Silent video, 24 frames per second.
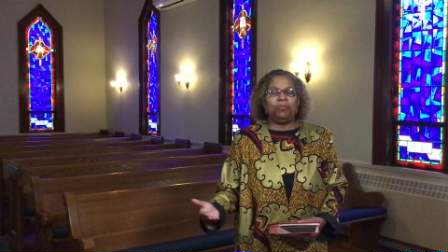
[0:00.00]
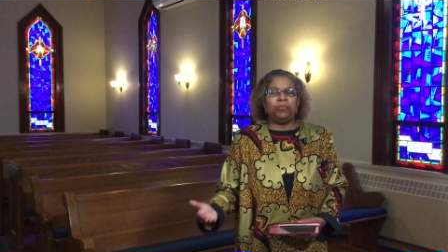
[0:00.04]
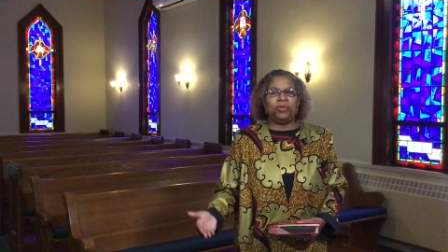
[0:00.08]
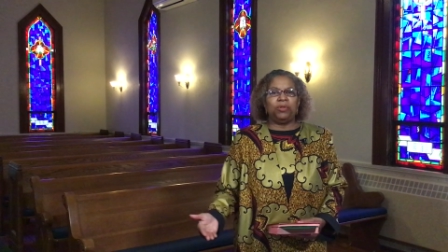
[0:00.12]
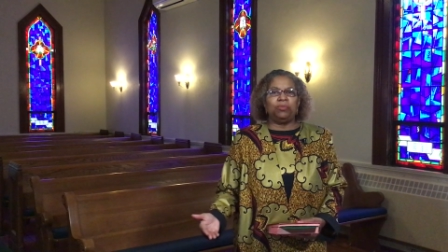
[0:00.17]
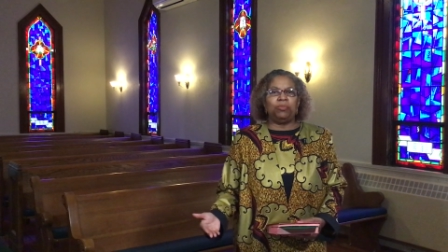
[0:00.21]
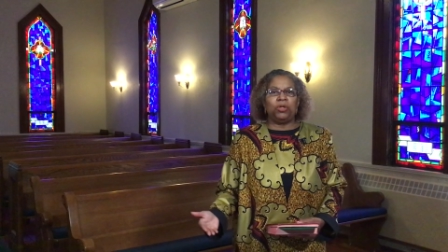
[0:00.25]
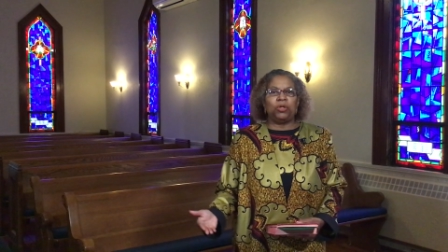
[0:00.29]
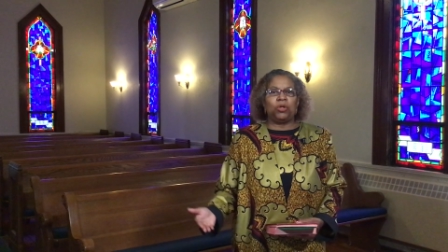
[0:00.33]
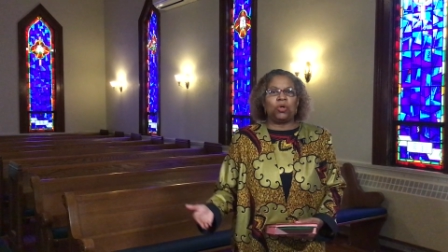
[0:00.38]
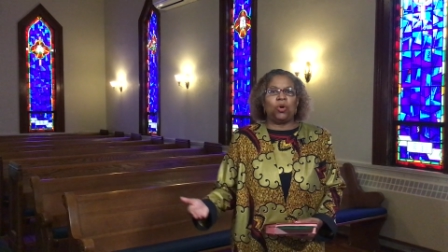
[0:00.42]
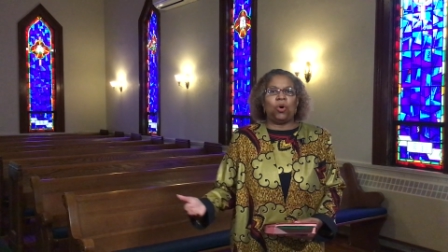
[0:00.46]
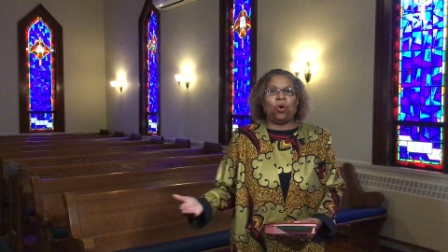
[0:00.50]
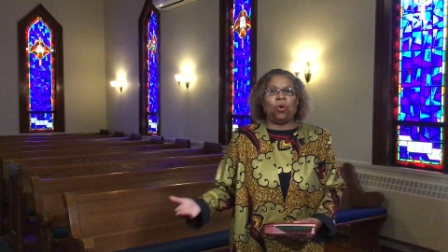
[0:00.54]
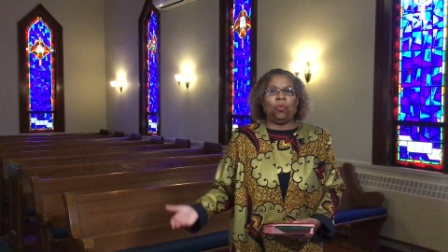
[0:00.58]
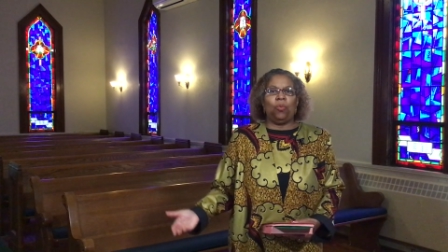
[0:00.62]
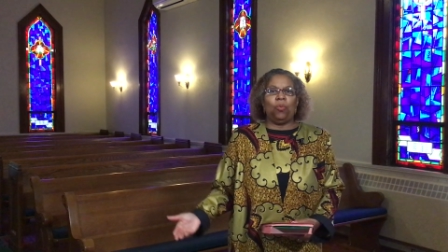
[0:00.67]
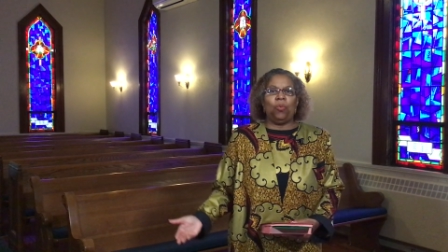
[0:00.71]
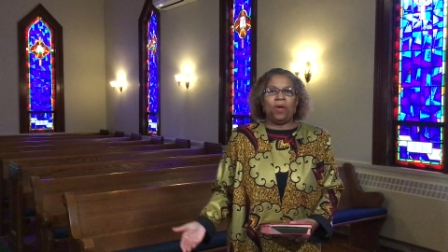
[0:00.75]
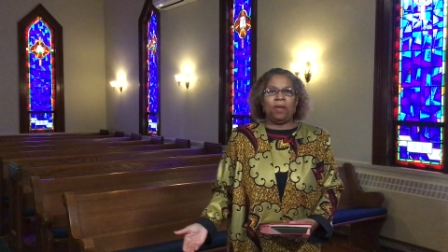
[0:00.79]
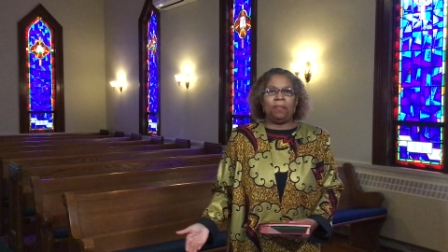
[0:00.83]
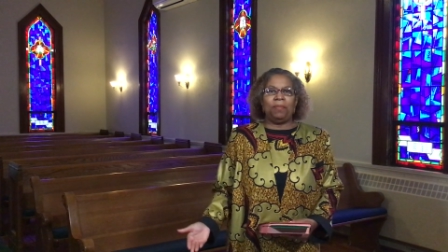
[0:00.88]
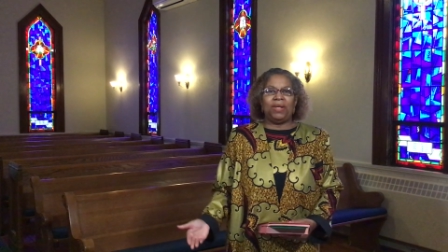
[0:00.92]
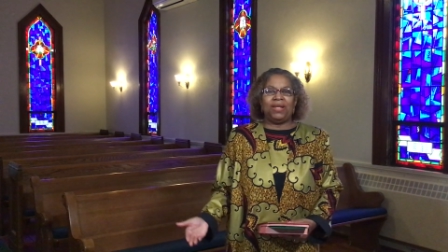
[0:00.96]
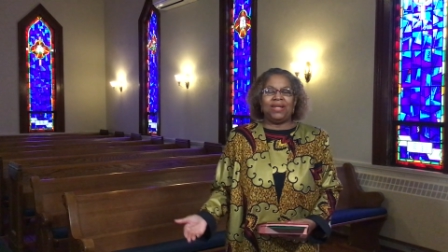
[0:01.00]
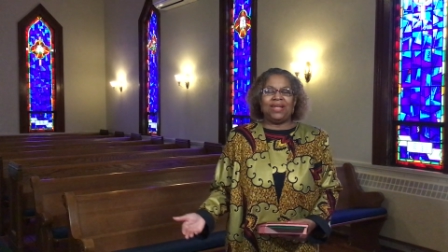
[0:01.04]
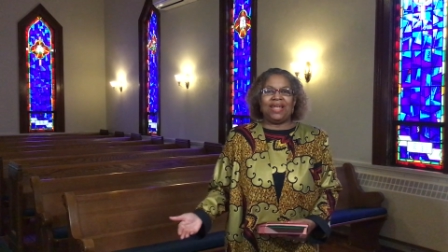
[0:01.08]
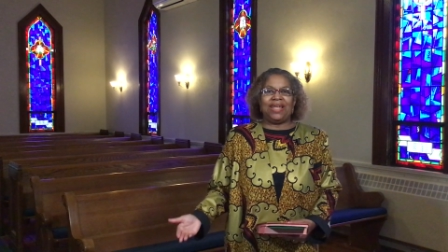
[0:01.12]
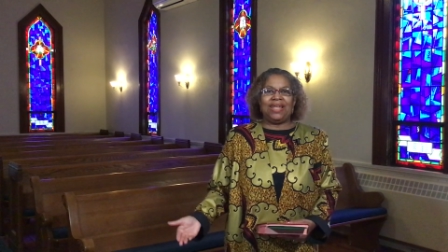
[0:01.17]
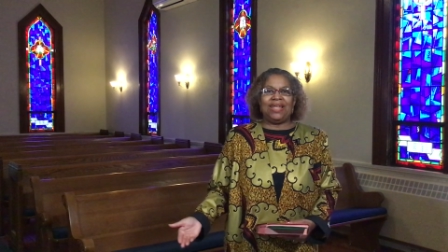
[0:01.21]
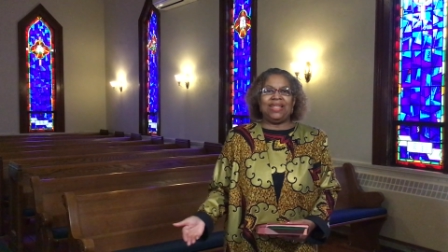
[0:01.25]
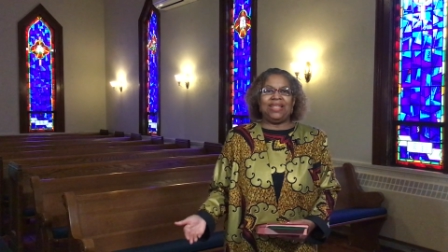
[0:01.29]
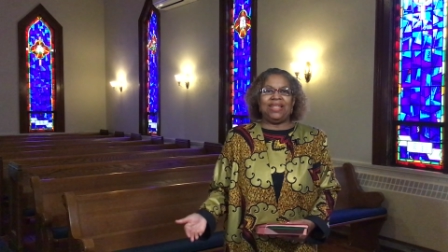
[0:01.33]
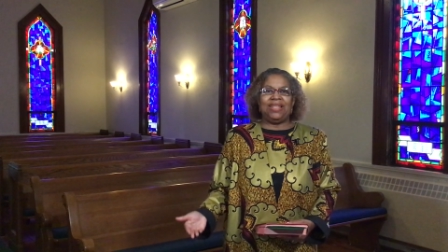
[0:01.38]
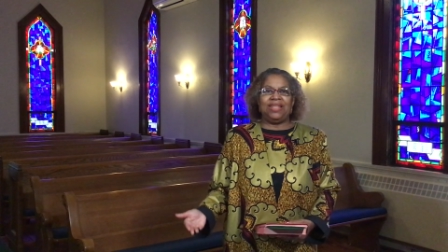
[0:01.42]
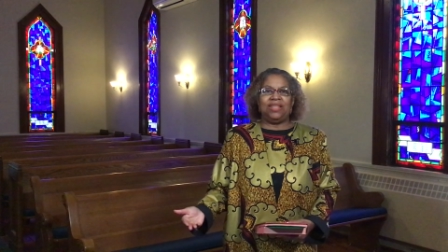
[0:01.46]
biblical women
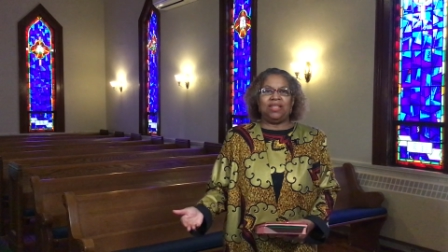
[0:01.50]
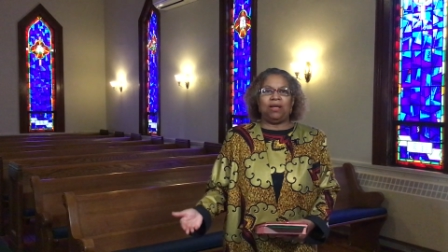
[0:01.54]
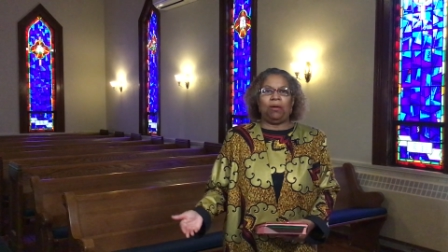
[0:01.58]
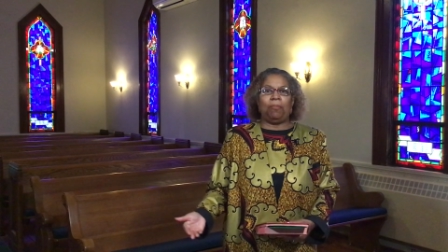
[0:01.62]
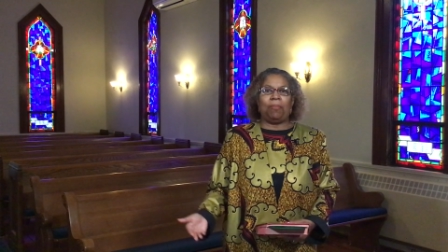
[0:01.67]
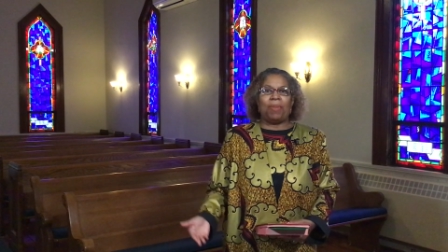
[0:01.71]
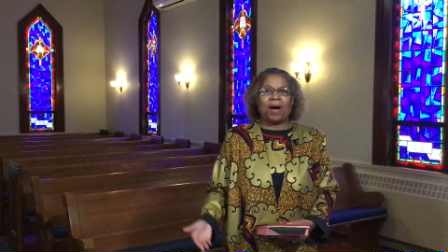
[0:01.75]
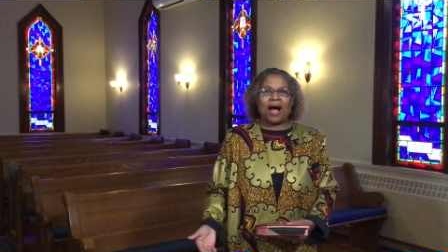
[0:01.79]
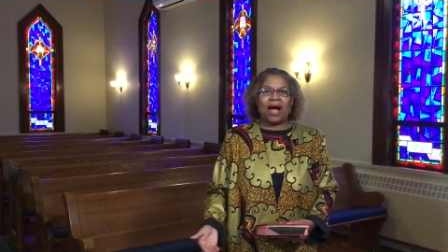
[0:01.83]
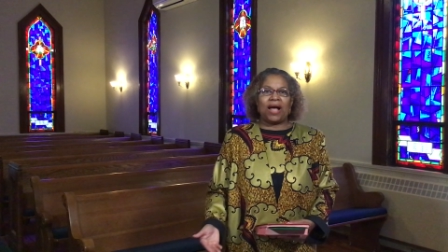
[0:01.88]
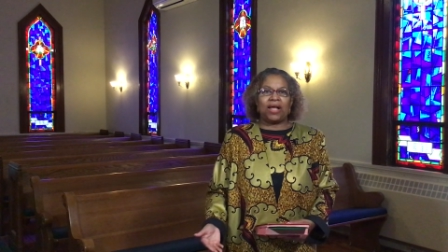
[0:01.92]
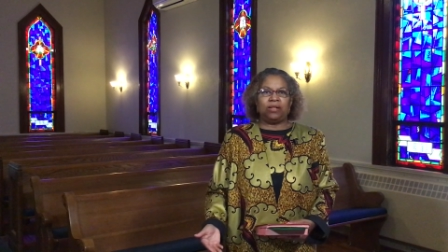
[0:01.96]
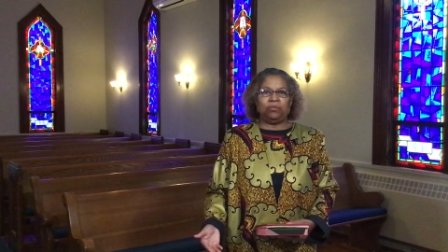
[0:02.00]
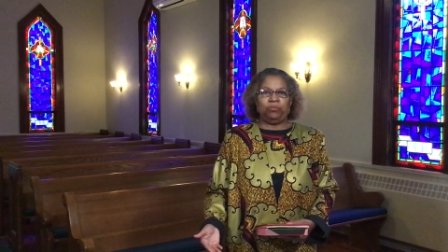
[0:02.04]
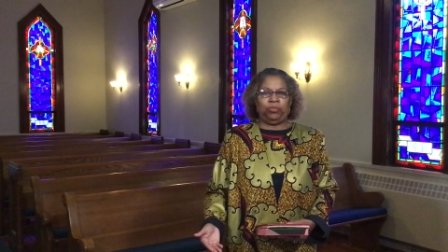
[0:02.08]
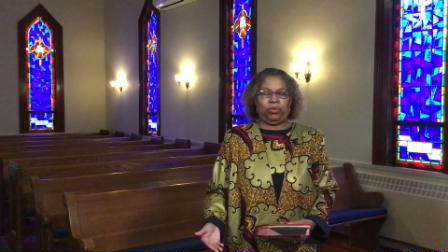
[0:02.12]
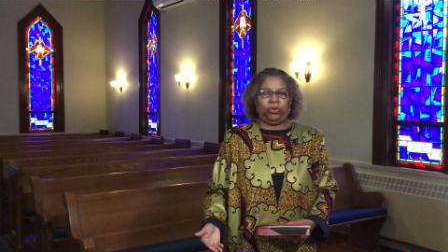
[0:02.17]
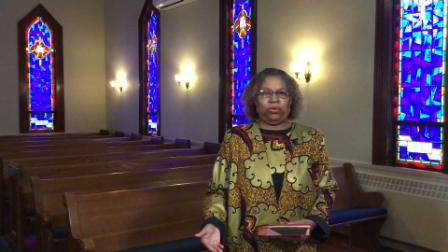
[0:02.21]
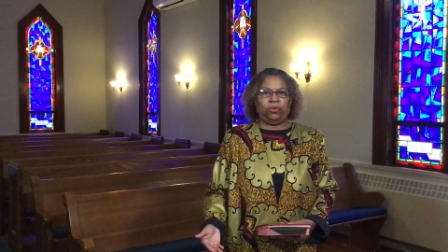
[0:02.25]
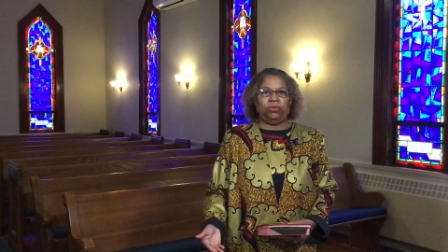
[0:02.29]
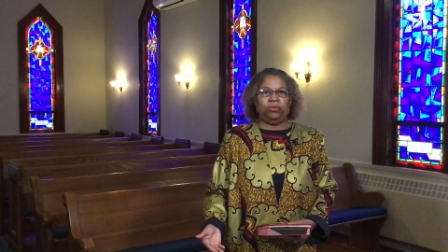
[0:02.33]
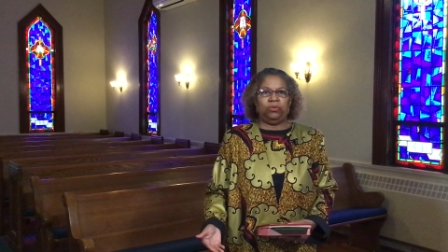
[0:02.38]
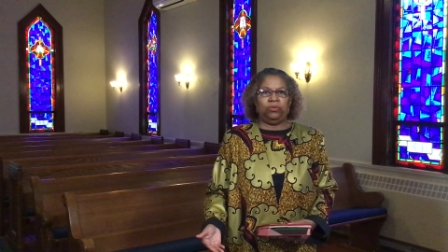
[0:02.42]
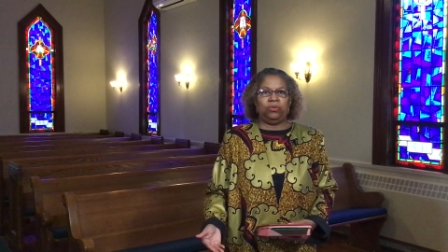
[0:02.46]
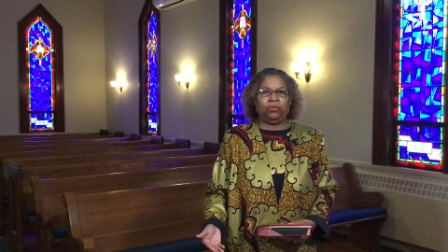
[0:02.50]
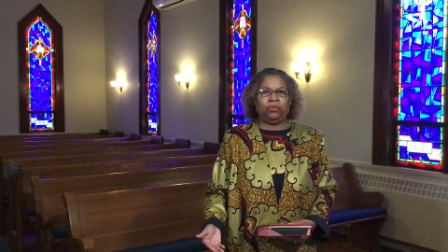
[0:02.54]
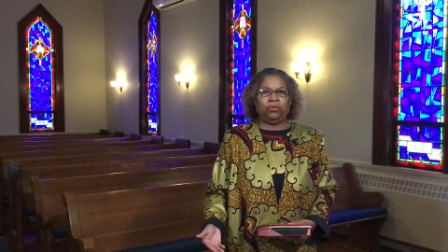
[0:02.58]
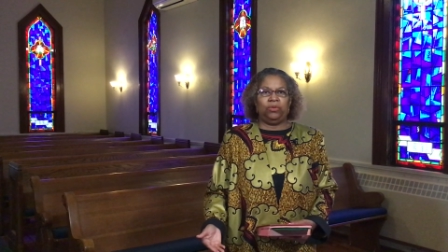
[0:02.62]
in the Bible